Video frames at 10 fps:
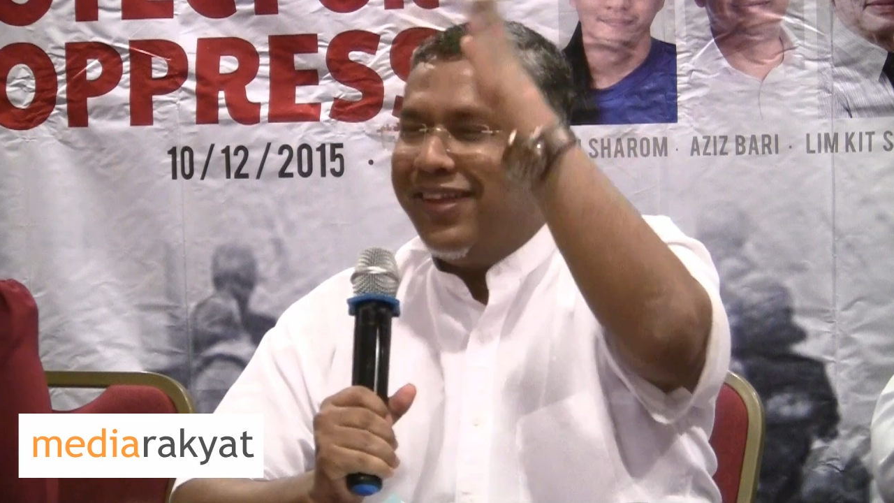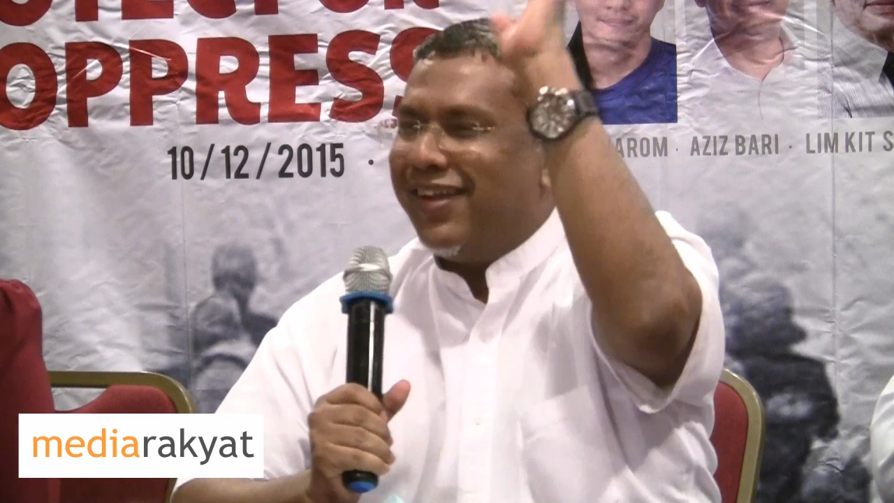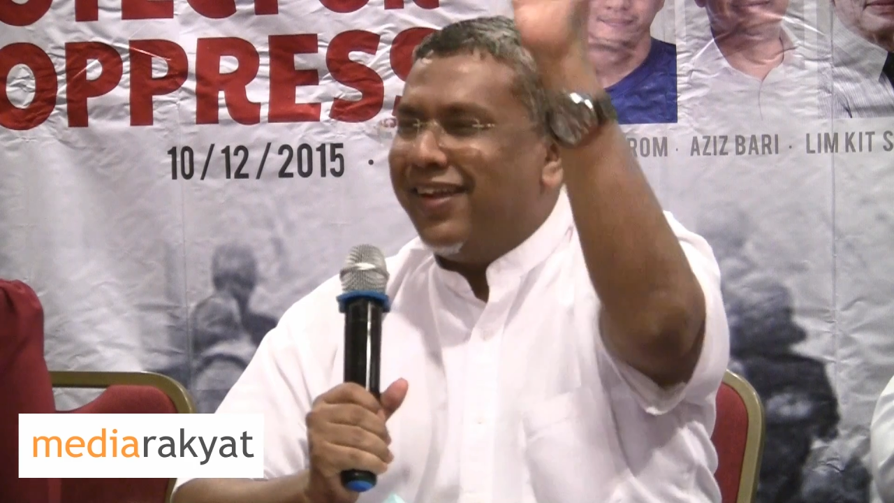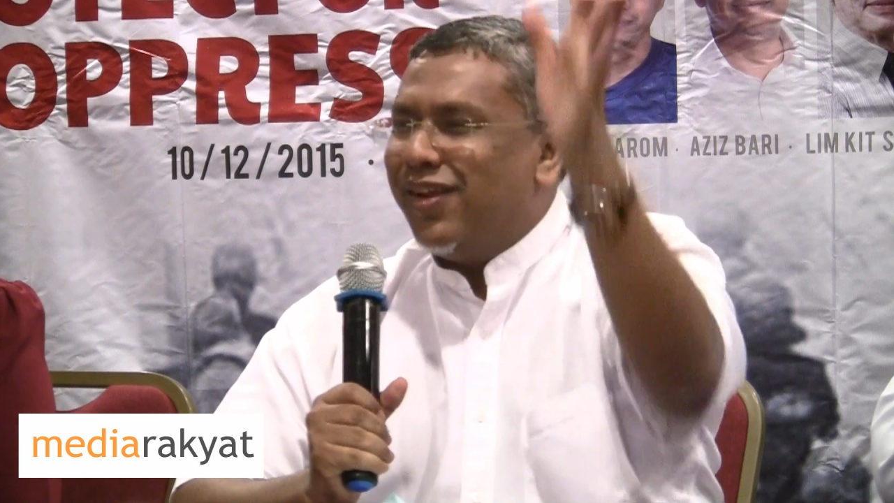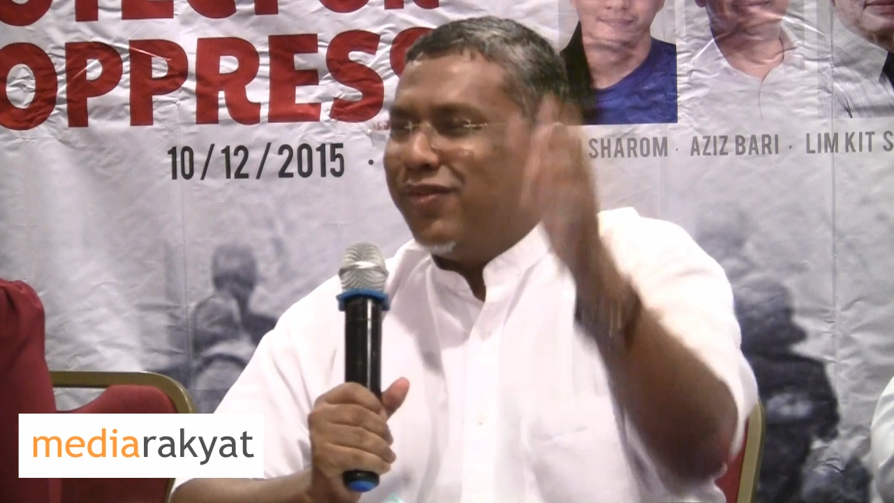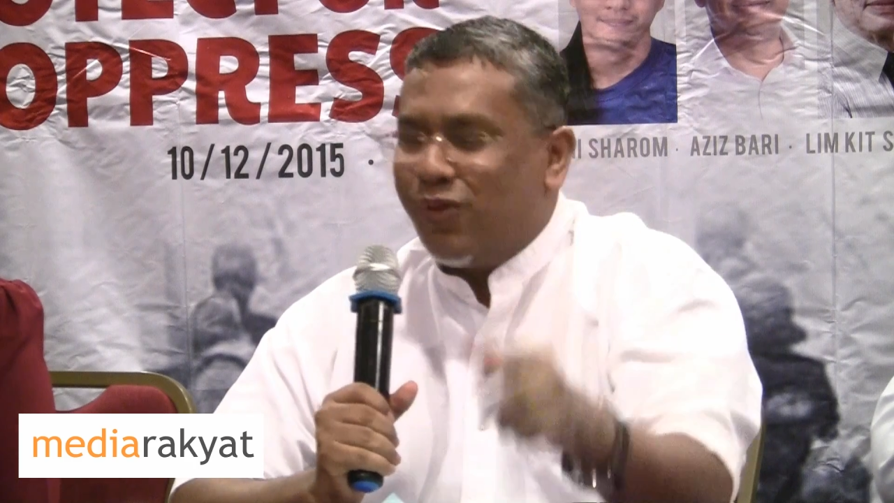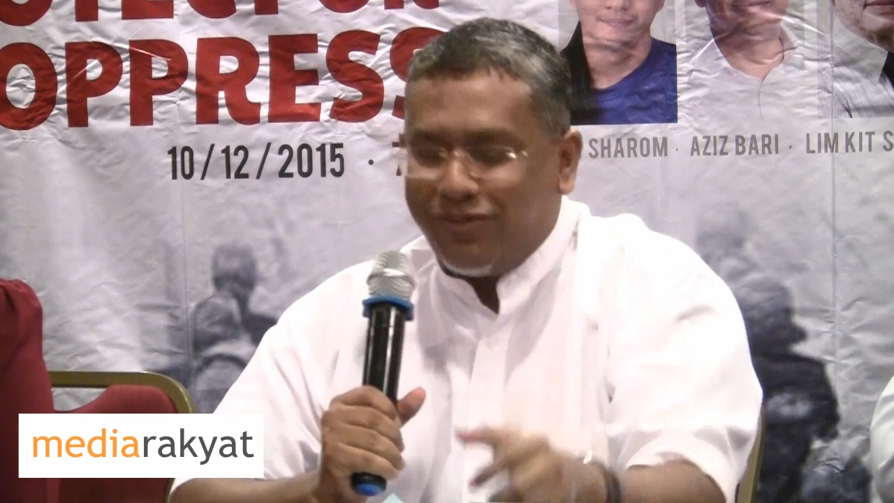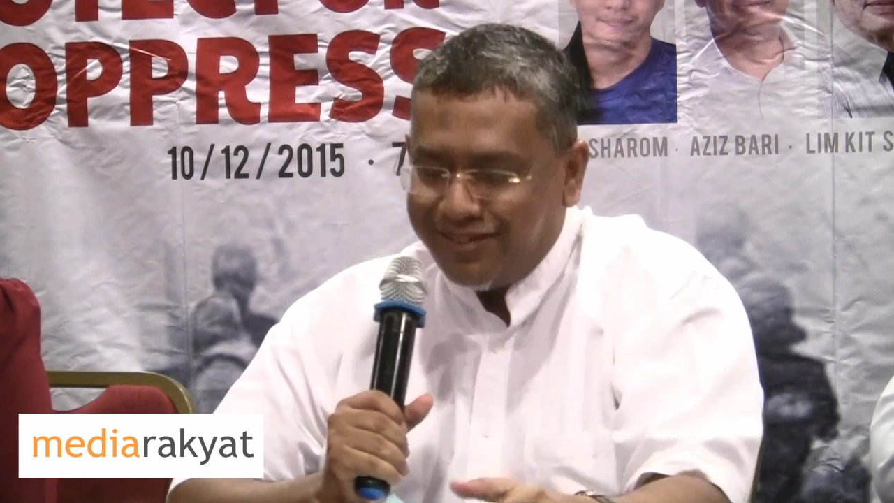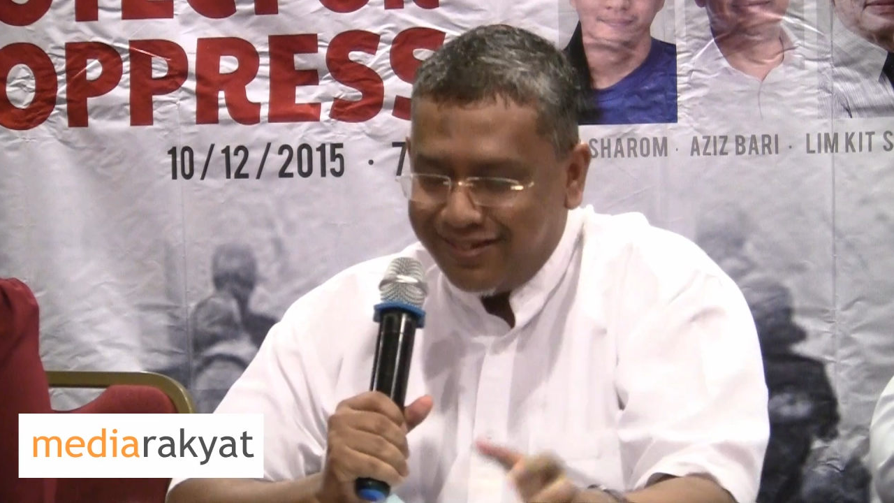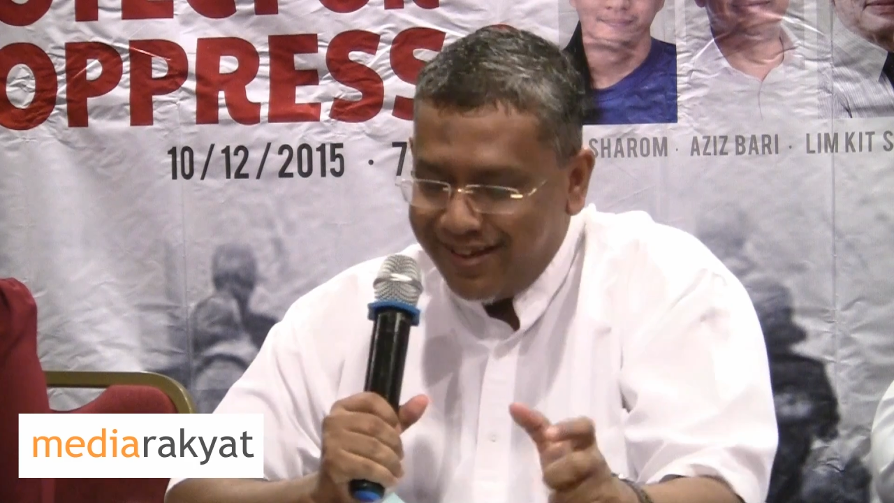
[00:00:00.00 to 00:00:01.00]
That's
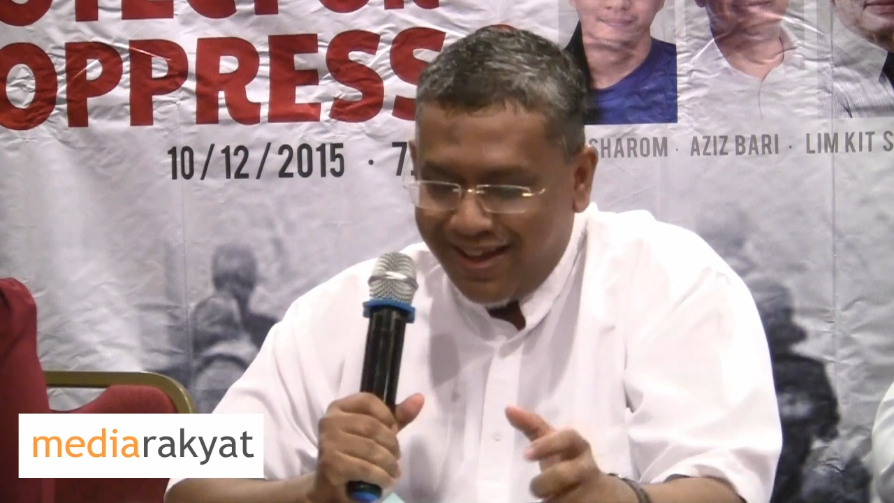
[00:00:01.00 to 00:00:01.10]
nonsense.